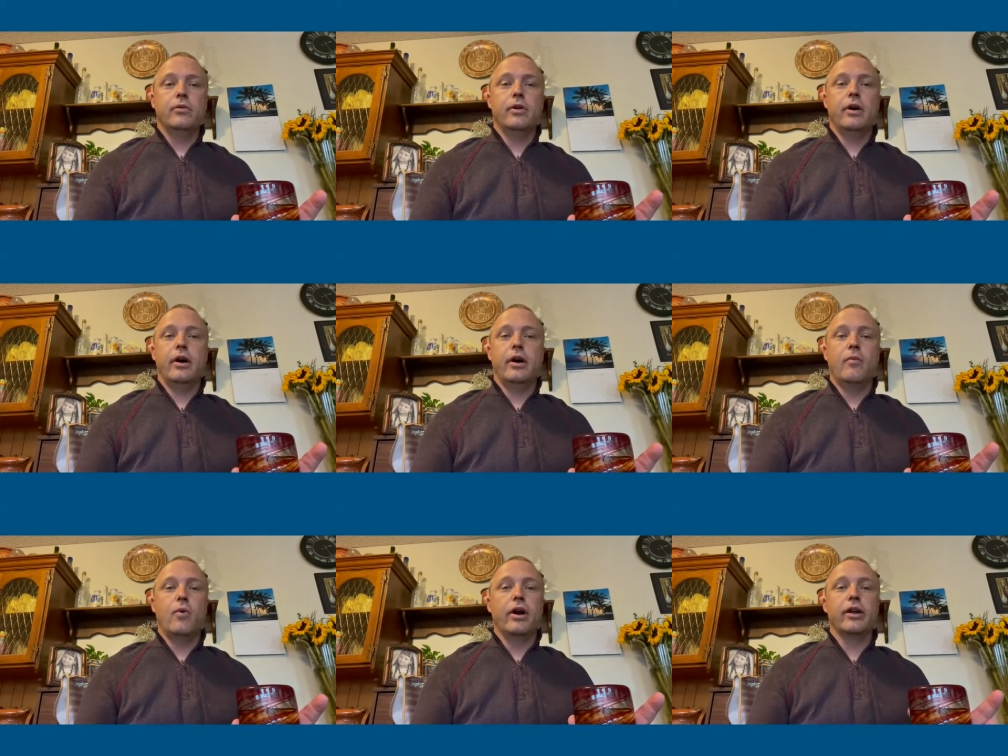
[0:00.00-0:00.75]
Uh, I
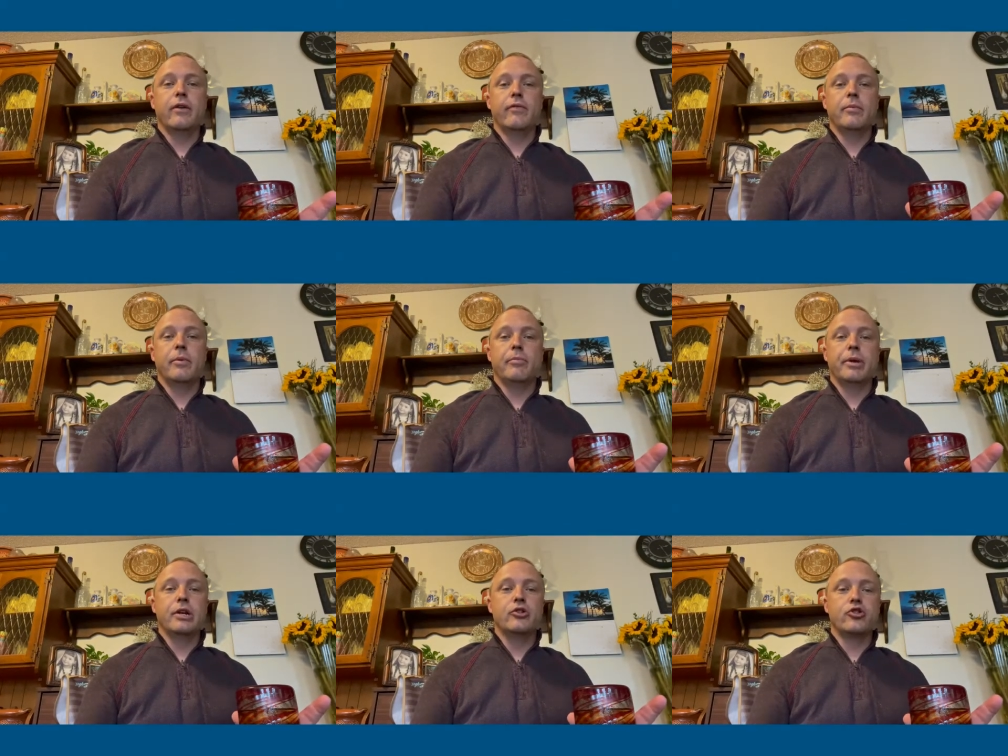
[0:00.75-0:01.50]
want to give them a
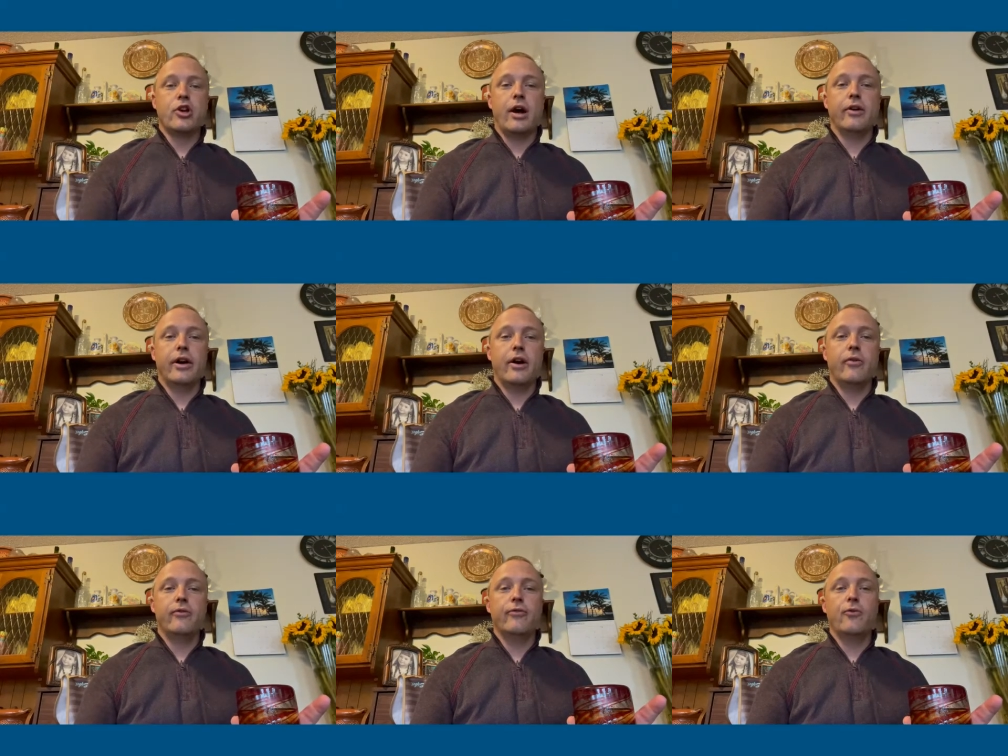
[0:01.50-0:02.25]
big shout
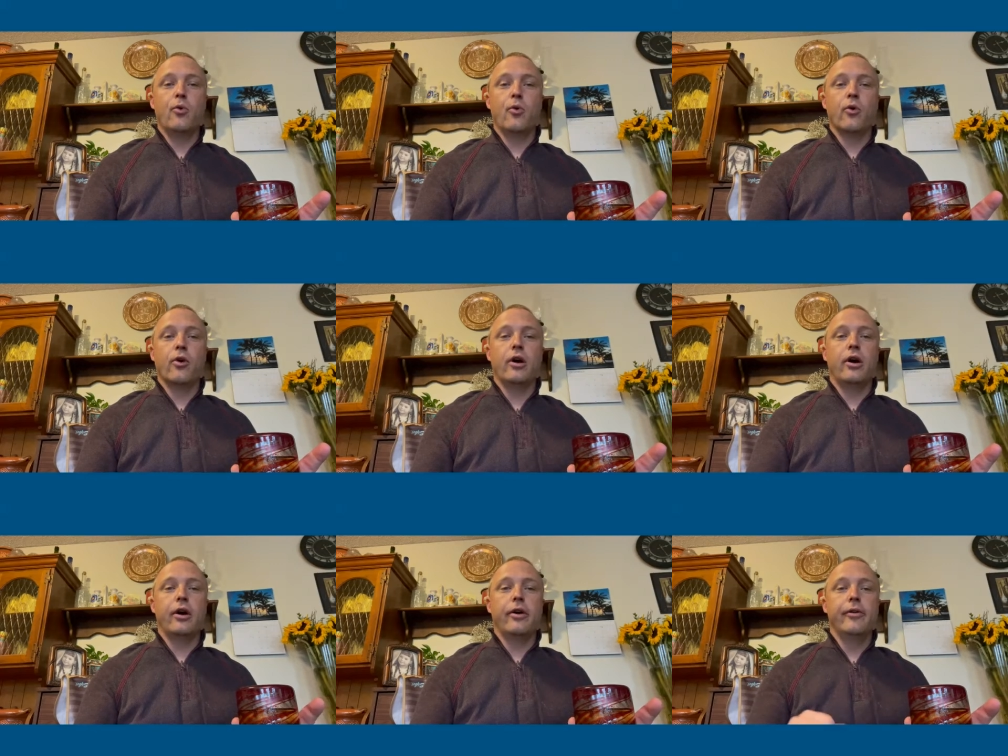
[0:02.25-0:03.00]
out for
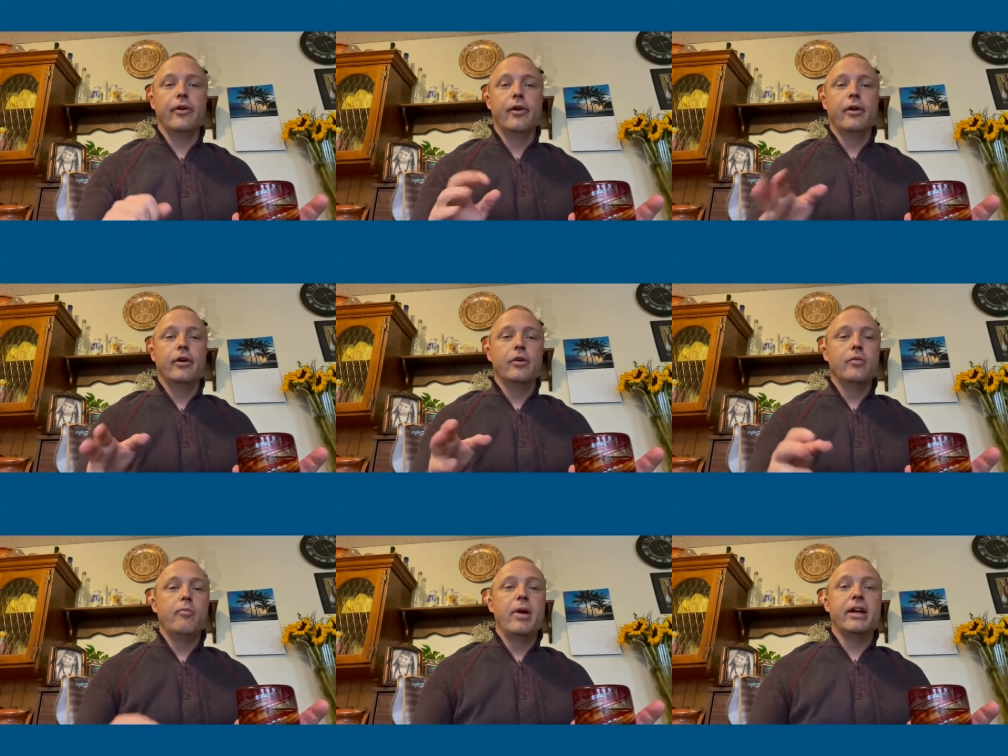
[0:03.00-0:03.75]
uh,
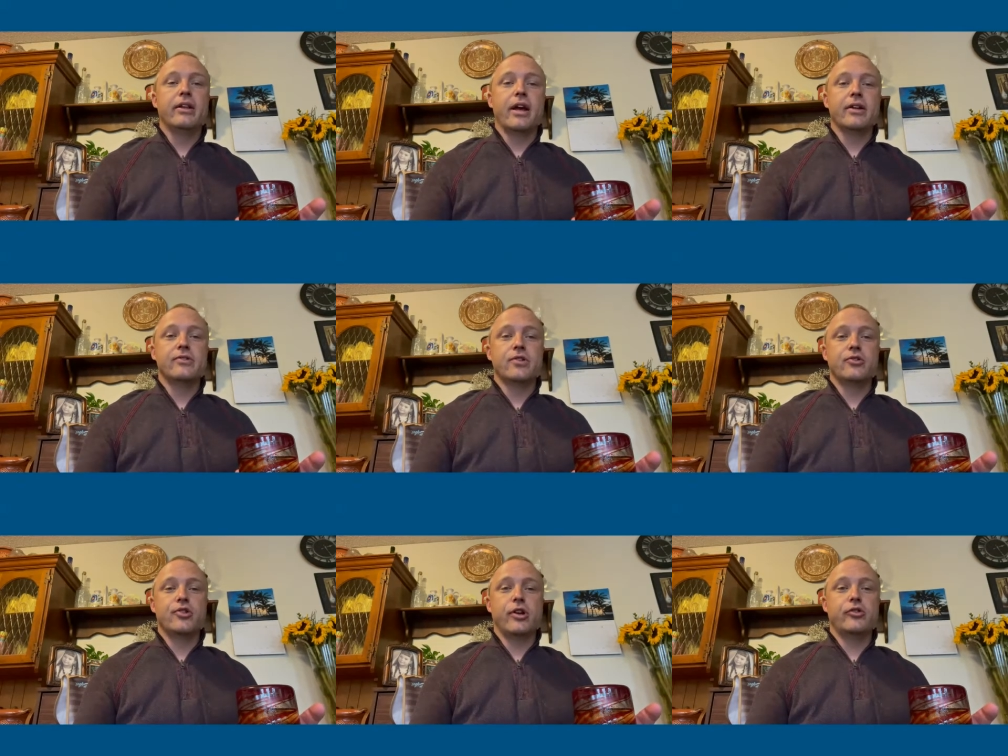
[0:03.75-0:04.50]
making that
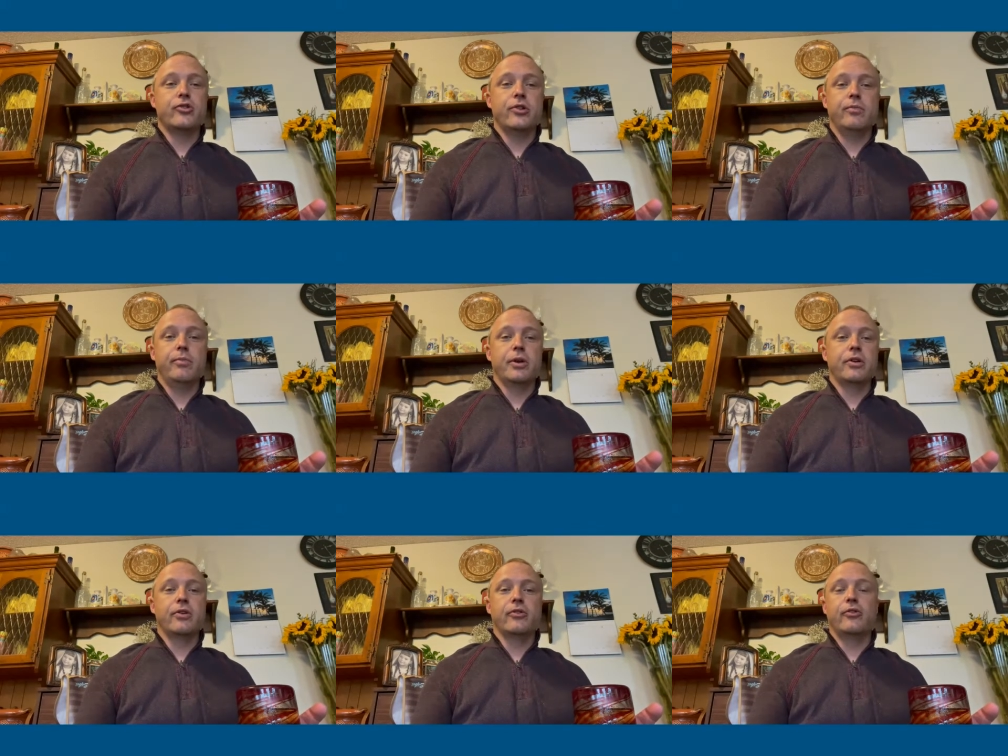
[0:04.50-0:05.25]
suggestion
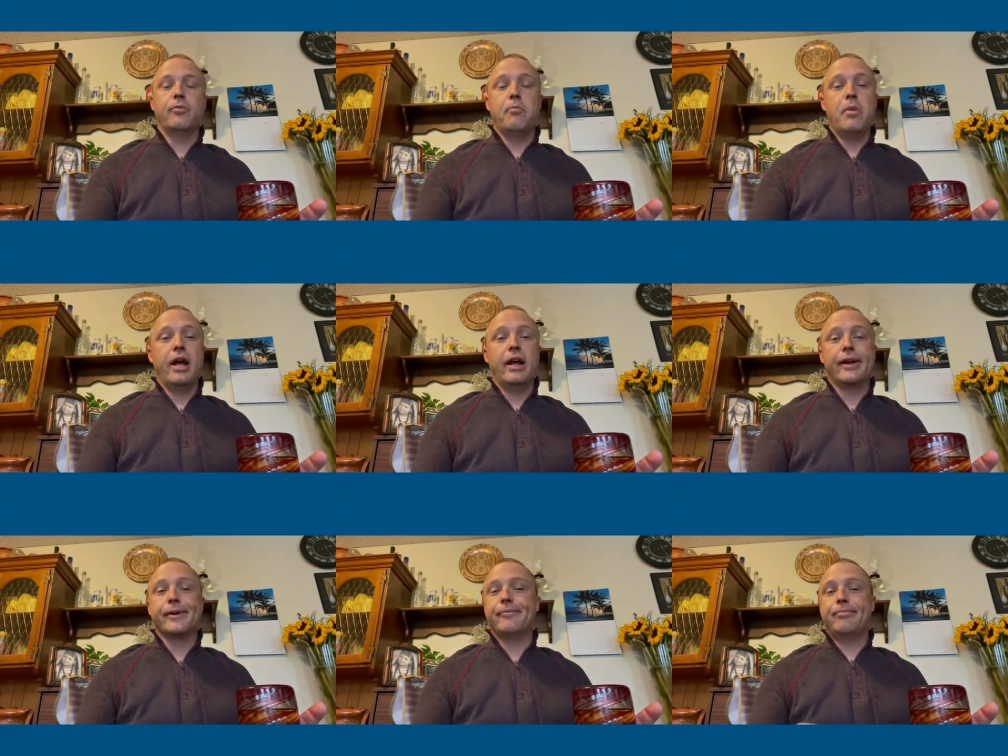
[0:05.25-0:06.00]
because man